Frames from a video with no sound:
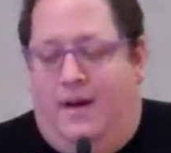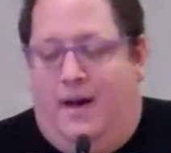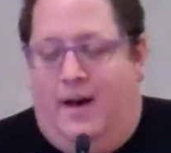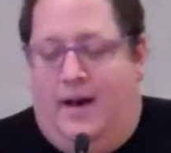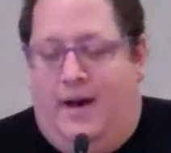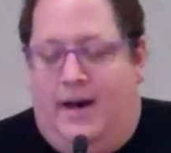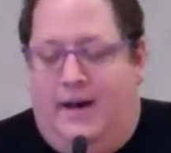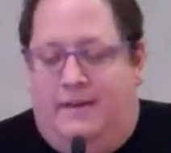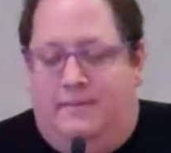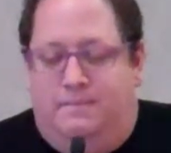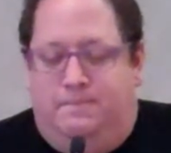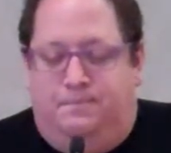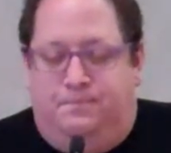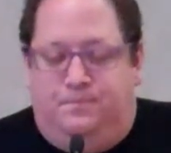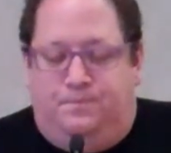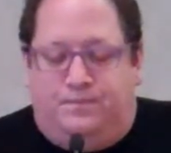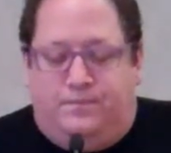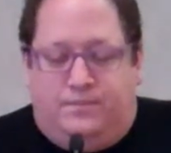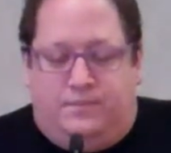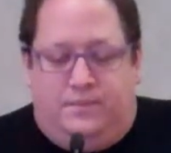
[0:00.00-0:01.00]

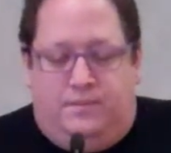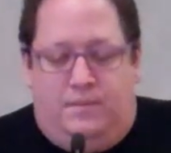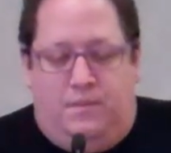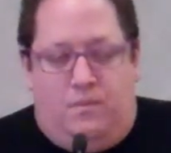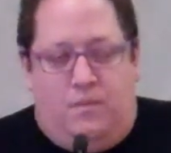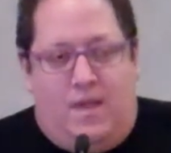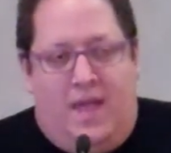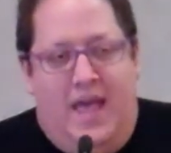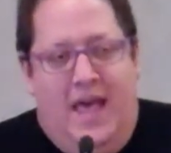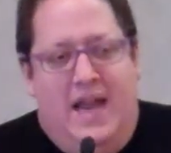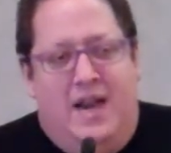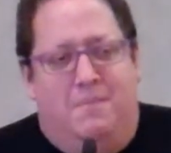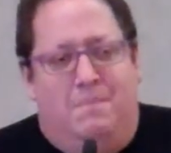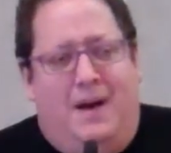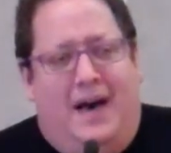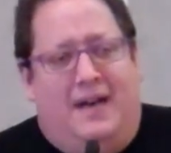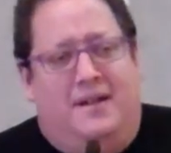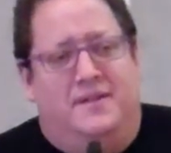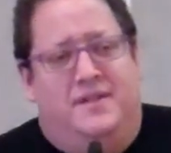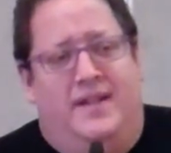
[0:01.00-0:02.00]
and on
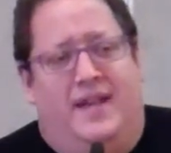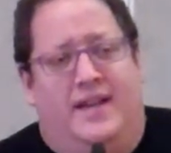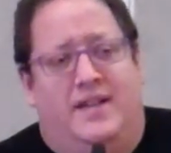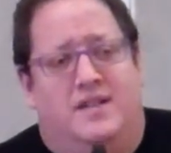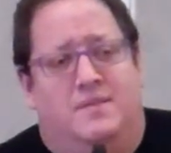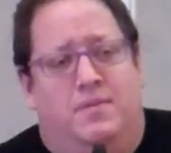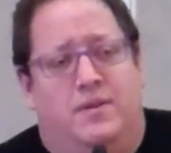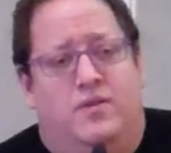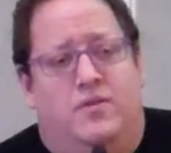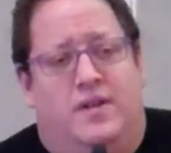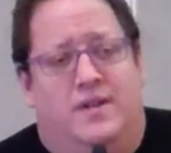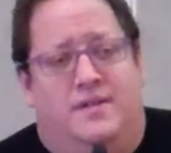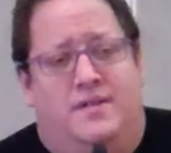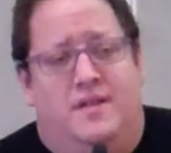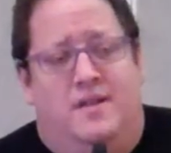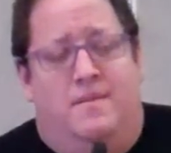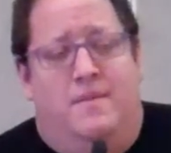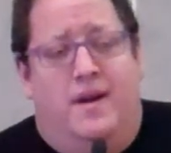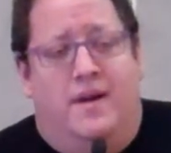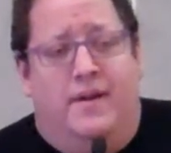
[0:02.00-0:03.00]
politics. Because
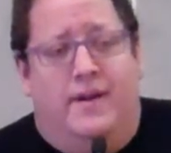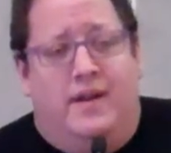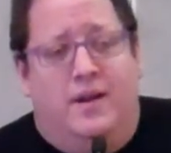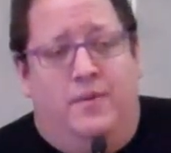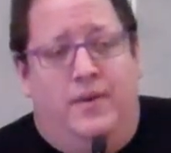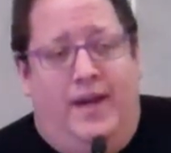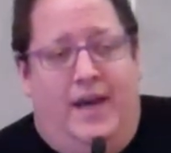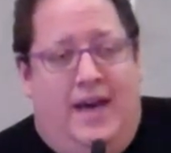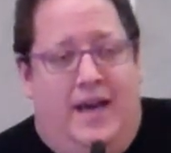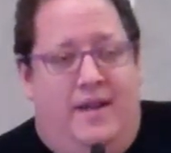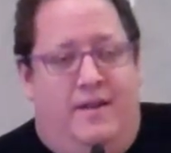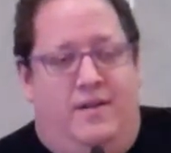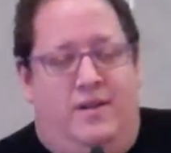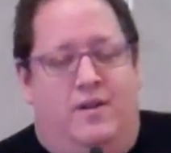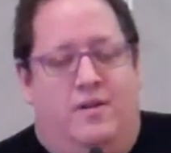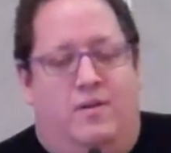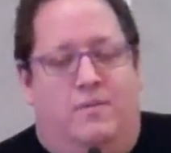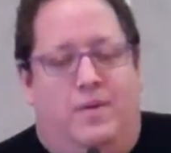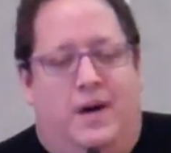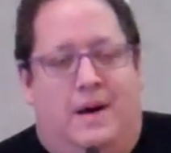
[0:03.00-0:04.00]
in America, we had
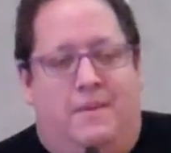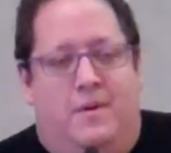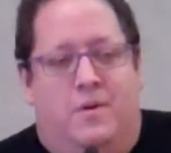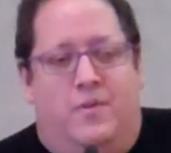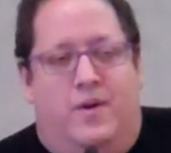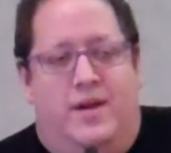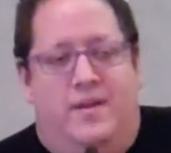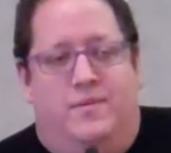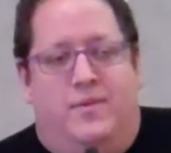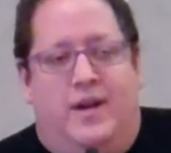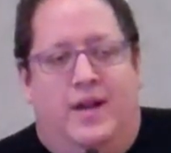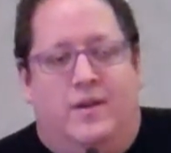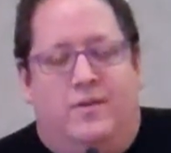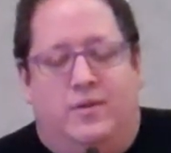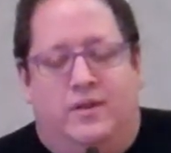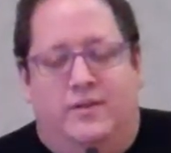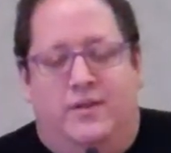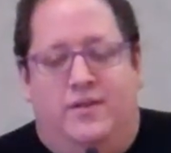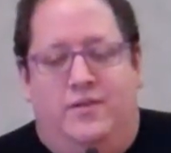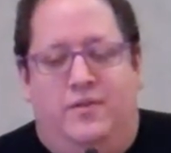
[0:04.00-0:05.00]
Obama won what I
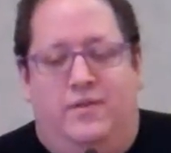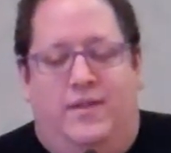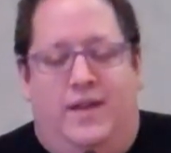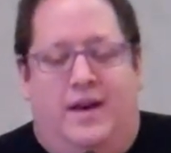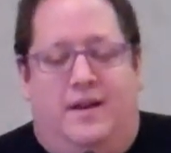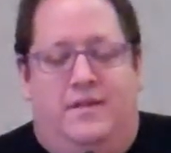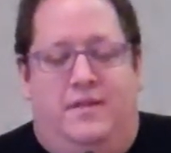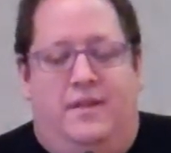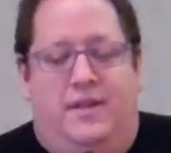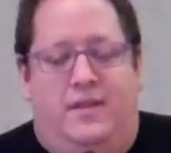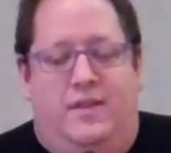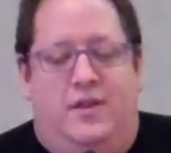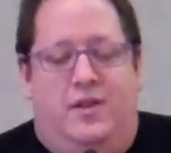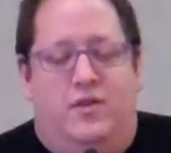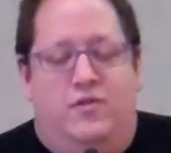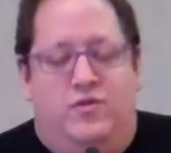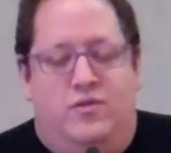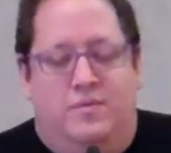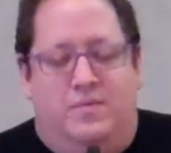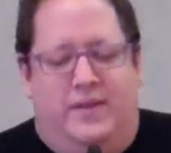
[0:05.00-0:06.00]
called the
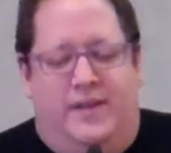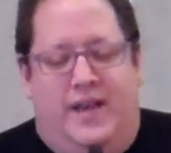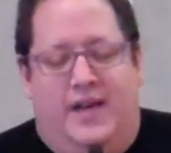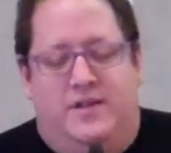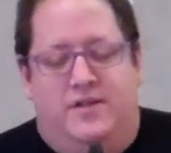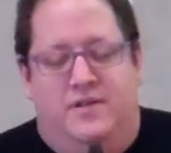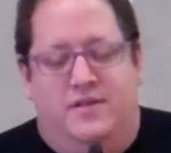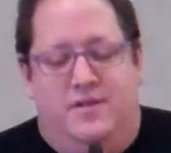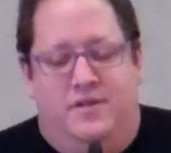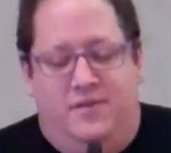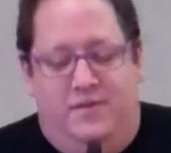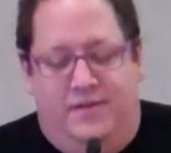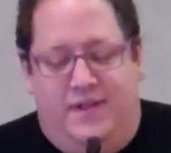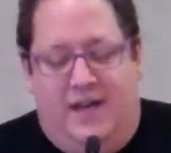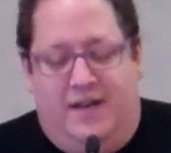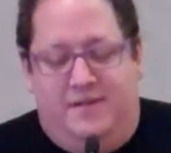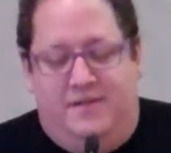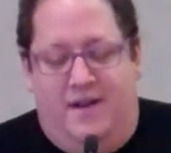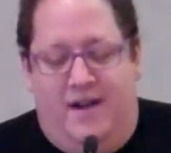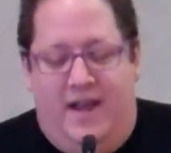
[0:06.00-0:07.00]
YouTube elections in
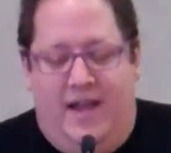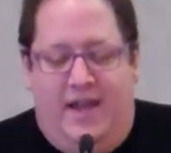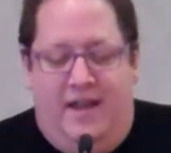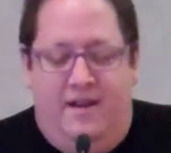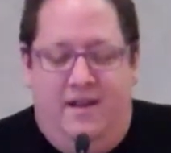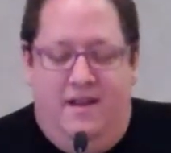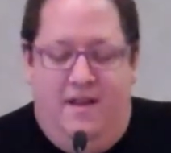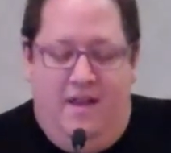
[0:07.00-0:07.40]
2008.